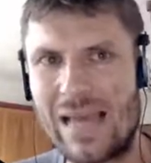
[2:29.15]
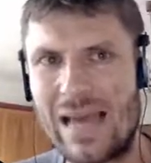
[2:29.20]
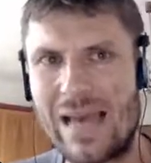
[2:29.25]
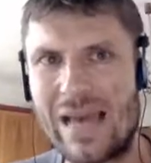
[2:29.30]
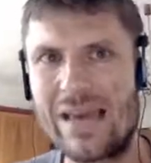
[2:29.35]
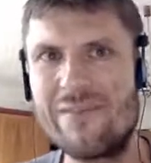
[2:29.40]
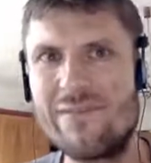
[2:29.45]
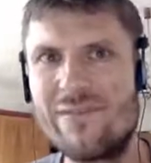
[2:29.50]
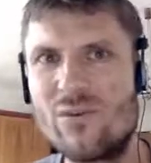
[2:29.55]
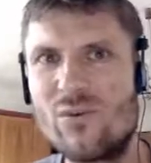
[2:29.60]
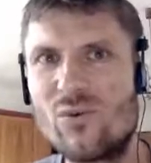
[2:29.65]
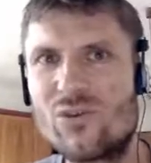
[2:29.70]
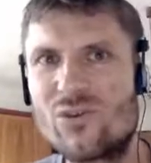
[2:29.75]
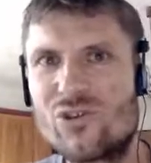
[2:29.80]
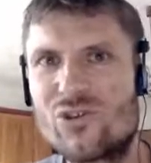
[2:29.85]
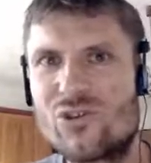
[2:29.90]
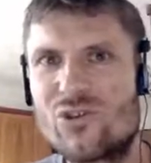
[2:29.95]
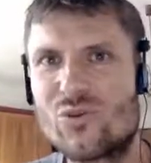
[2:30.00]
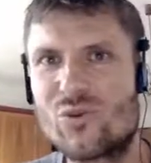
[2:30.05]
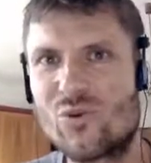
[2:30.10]
If you want
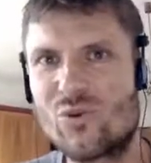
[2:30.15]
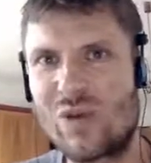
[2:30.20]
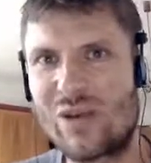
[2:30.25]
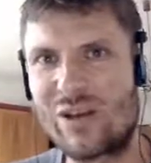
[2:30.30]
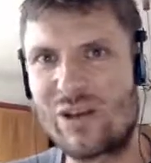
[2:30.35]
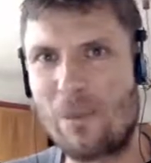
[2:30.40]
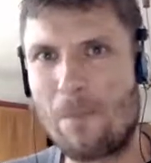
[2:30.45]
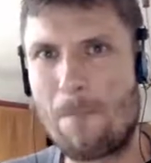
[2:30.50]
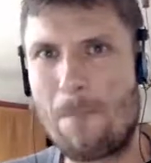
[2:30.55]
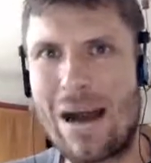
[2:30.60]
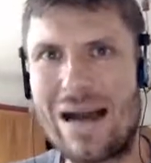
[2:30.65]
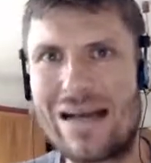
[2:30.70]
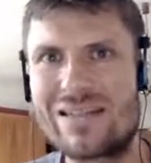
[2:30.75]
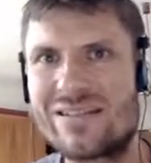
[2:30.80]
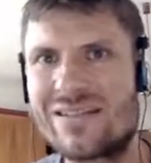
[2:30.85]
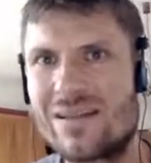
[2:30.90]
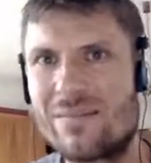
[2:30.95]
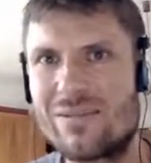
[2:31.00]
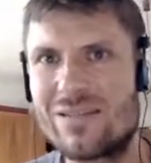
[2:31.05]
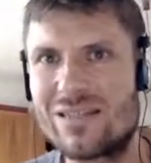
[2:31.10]
to create a
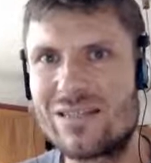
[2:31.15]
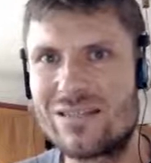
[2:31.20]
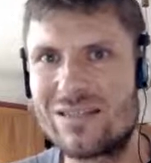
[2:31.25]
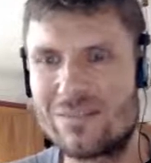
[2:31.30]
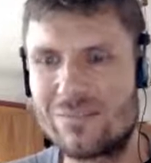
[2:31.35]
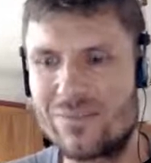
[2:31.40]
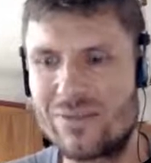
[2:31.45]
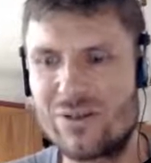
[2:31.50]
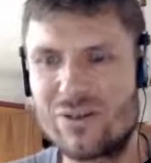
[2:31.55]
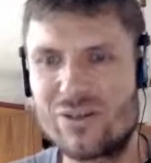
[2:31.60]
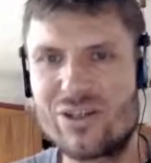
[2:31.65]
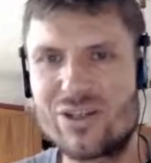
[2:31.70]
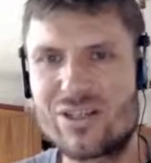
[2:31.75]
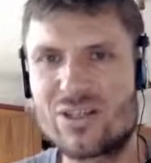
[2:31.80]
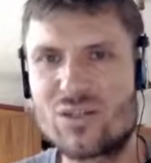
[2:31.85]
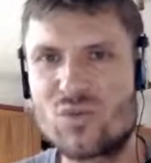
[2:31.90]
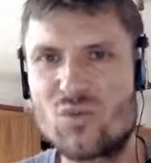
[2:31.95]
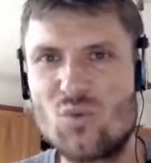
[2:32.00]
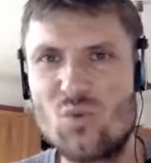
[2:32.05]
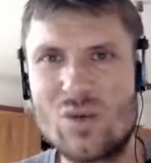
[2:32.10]
bistable system, there is
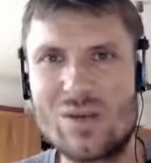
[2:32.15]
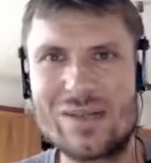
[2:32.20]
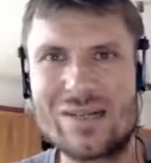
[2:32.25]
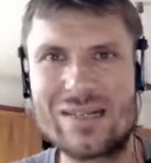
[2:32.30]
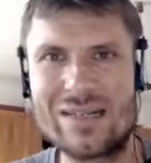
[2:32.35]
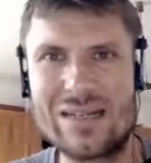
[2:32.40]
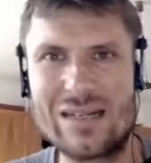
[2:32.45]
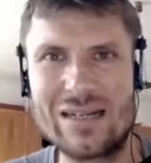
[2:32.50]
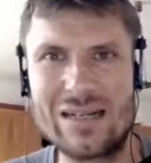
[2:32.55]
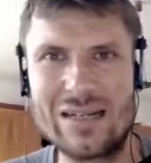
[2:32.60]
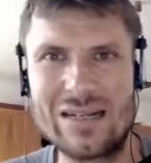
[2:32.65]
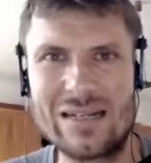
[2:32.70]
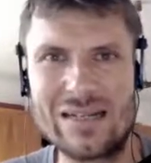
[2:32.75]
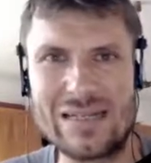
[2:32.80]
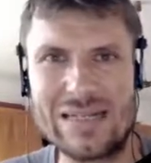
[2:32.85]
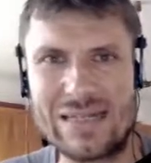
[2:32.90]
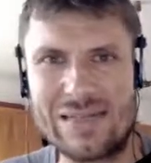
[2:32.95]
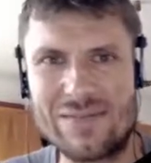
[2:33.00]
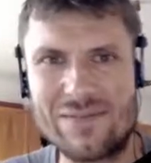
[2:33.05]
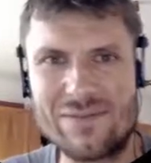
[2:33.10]
just one
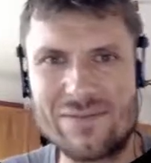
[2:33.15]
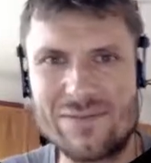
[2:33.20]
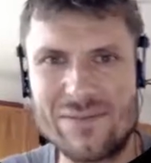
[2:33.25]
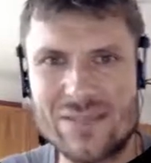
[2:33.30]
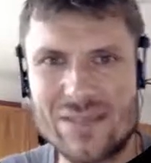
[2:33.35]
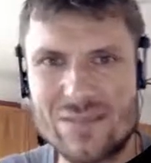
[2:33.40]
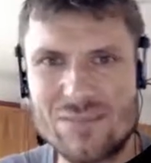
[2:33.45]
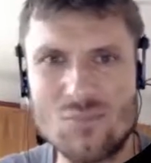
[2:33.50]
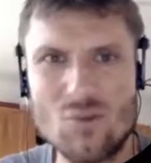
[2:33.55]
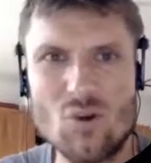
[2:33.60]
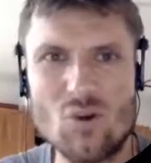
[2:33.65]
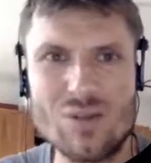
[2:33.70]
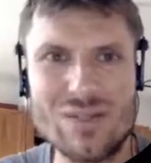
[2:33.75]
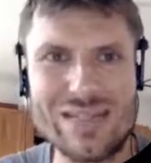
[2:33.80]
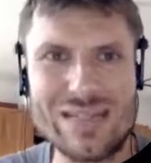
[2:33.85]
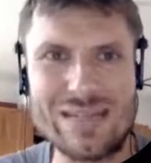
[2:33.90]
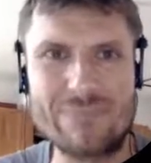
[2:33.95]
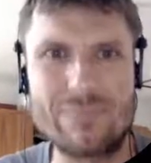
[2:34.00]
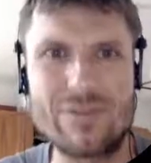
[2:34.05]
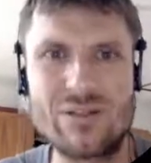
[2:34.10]
small
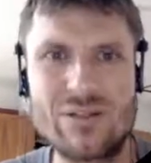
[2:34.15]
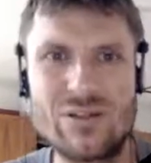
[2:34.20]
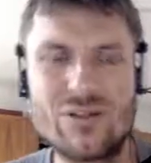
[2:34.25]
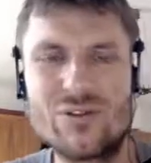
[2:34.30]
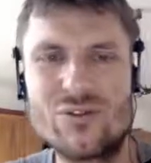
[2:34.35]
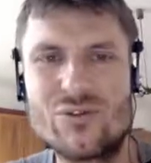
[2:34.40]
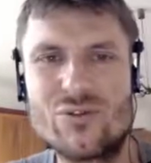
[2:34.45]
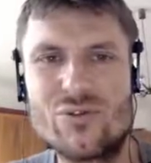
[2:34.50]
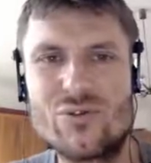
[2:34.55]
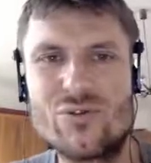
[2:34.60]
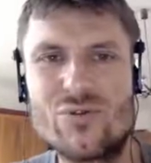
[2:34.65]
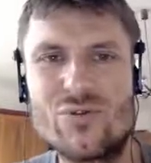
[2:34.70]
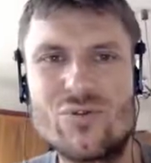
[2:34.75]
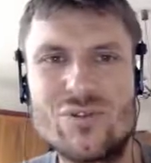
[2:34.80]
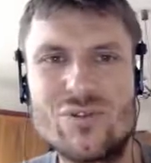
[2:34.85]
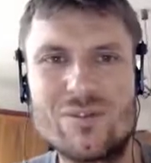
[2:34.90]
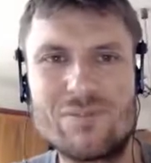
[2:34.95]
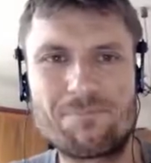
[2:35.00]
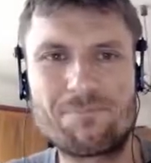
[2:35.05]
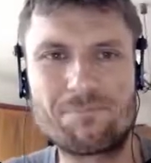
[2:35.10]
step to do,
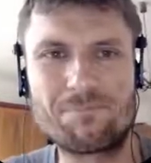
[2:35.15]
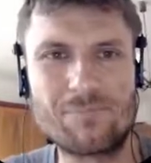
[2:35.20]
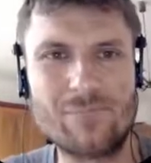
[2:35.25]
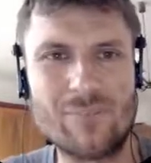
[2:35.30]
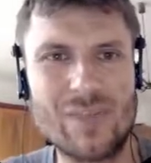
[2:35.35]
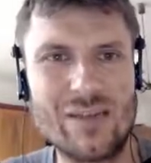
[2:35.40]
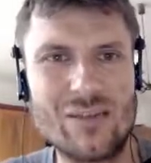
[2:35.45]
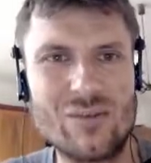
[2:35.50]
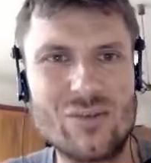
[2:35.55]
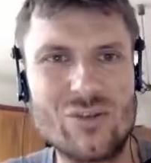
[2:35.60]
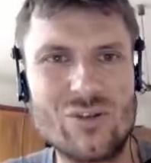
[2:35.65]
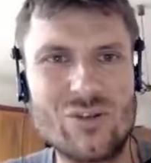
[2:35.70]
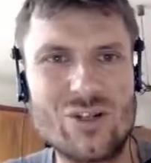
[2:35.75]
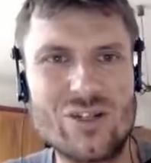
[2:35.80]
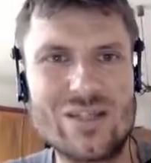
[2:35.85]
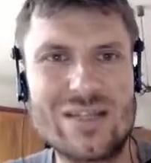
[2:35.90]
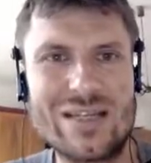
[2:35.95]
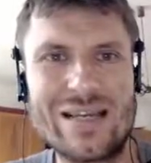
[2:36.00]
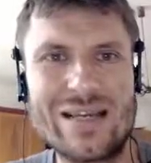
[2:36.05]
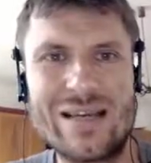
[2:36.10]
which
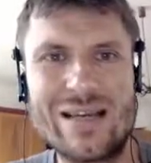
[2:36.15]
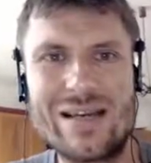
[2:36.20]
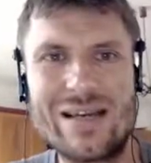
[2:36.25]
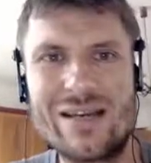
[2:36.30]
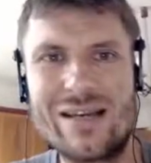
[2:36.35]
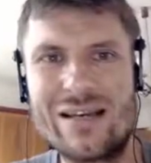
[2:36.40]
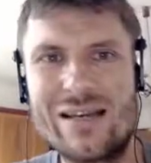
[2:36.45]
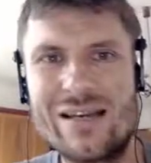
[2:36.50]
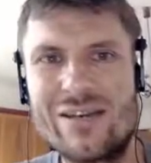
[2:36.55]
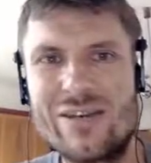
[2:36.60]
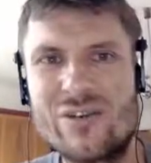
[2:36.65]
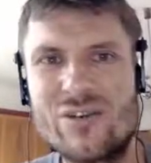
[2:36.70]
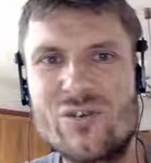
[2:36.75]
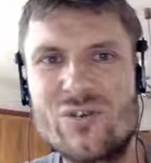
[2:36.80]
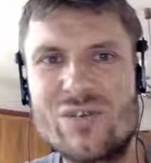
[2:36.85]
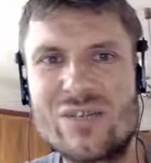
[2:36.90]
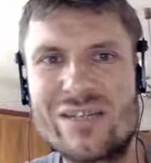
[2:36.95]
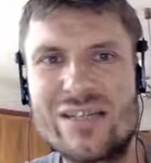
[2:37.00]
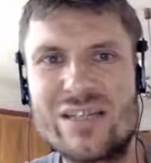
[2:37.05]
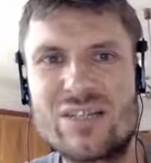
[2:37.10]
is
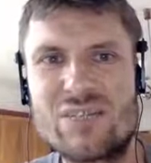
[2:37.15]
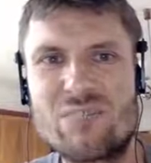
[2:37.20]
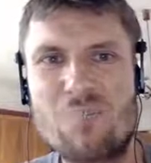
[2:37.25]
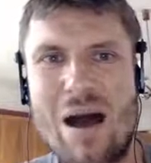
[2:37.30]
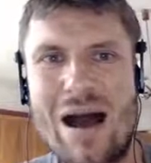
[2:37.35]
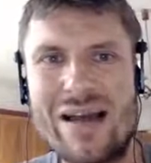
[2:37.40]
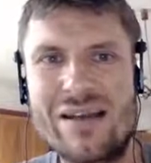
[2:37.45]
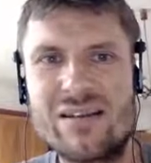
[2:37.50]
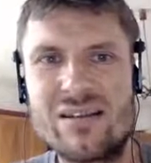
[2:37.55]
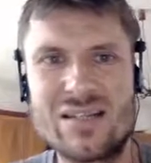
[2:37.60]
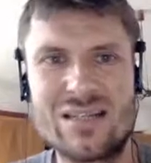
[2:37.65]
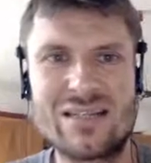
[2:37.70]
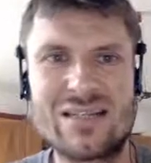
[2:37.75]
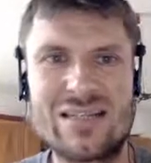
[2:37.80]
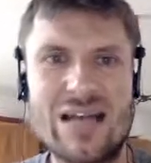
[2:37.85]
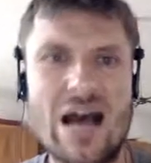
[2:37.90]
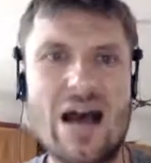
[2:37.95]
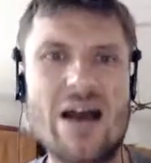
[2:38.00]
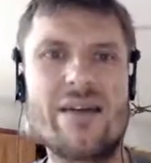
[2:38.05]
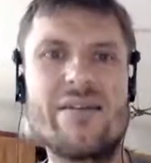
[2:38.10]
introducing this minus
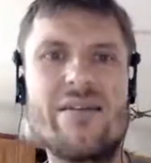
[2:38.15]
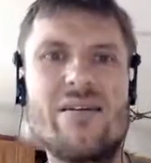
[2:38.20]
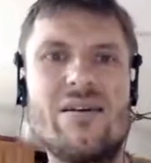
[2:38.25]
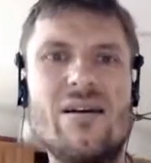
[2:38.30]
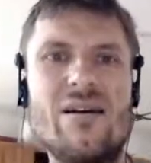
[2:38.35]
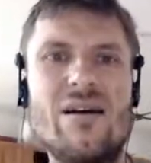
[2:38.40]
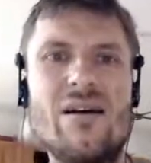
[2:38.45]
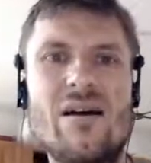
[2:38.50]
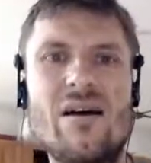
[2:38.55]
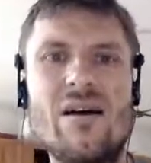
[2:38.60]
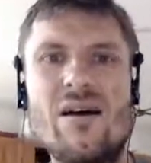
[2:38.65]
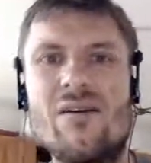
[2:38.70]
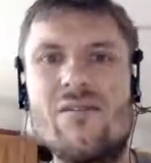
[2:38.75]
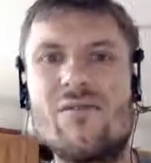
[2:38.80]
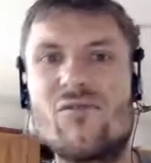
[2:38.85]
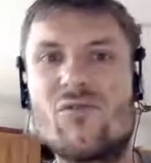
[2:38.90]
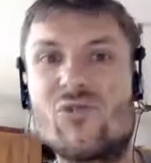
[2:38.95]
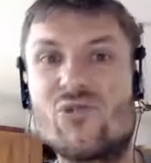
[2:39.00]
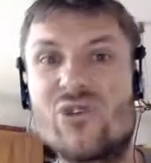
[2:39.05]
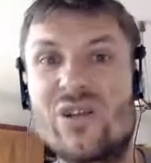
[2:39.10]
sign
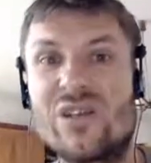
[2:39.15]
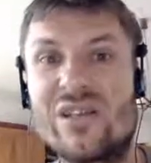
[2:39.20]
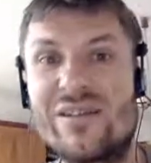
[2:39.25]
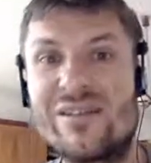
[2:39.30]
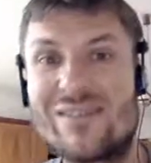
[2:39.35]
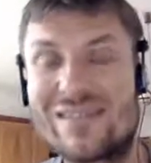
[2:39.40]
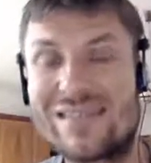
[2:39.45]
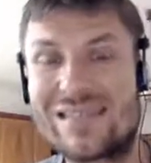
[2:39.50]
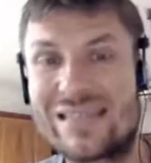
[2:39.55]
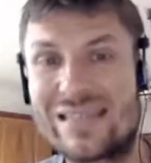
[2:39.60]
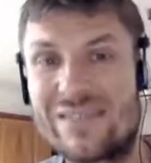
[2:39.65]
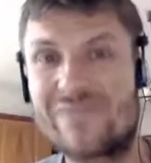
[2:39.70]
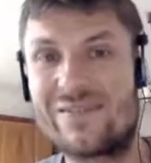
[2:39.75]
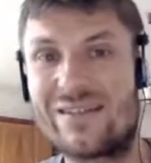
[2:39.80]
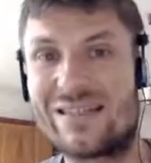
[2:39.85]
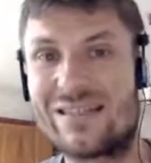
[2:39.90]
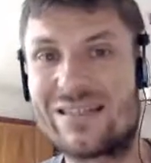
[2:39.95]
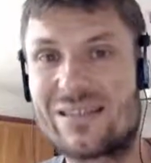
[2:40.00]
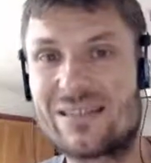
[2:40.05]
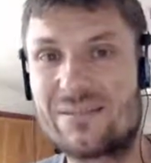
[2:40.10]
for the linear
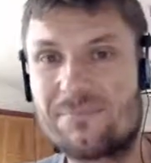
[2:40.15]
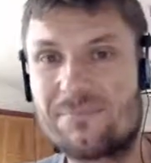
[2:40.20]
stiffness.